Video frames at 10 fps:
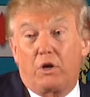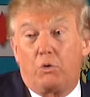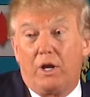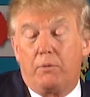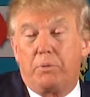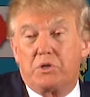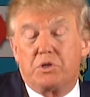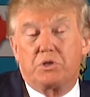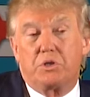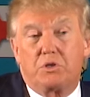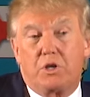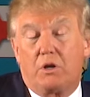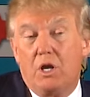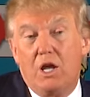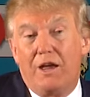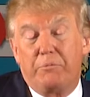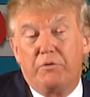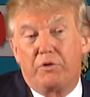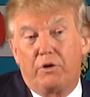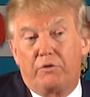create businesses that have
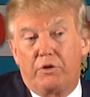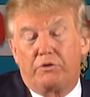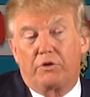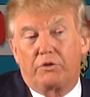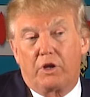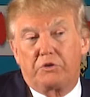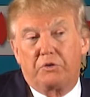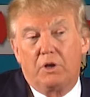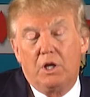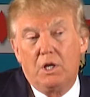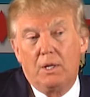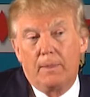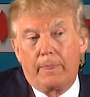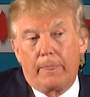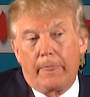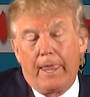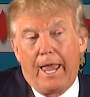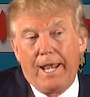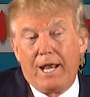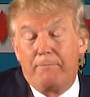been very, very successful
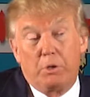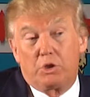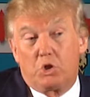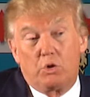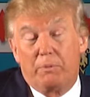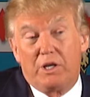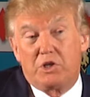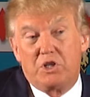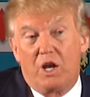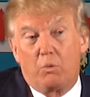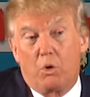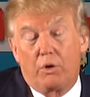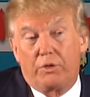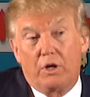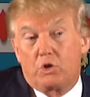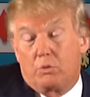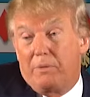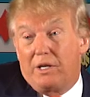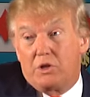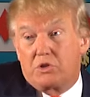and I built a tremendous net worth and a
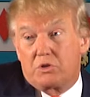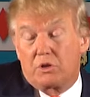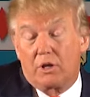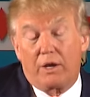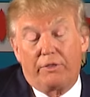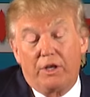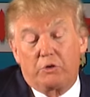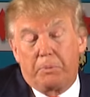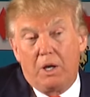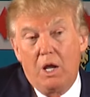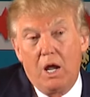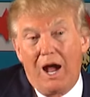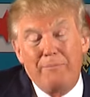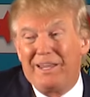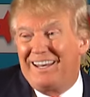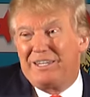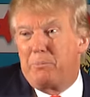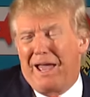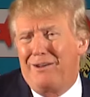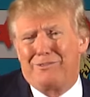tremendous lot of things. But I'm not a
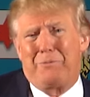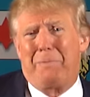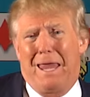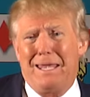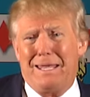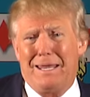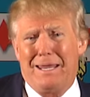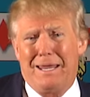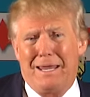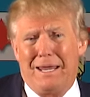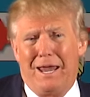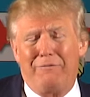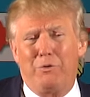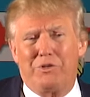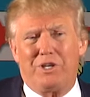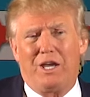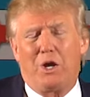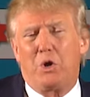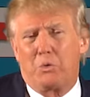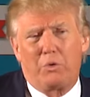debate. I don't debate. Everyone's
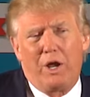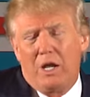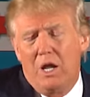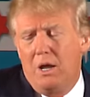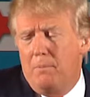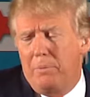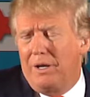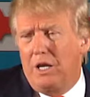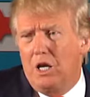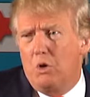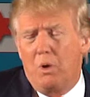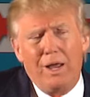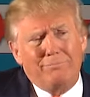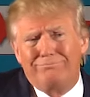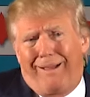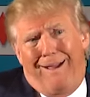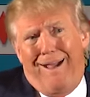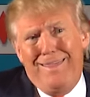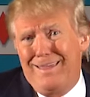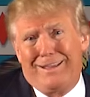saying, "Oh, great," but you know what?
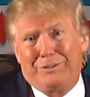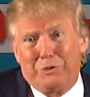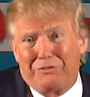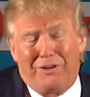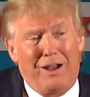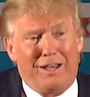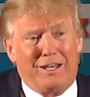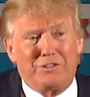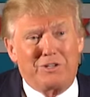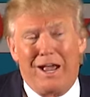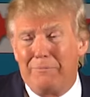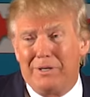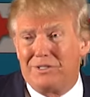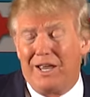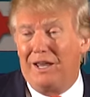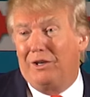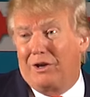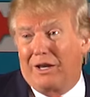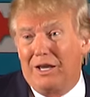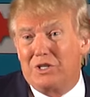I think I'll do fine. It's common sense. Hey,
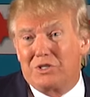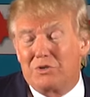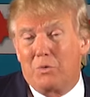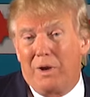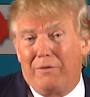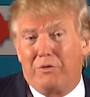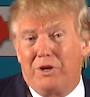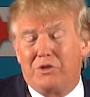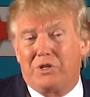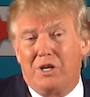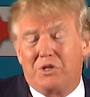look, it's whatever it is, it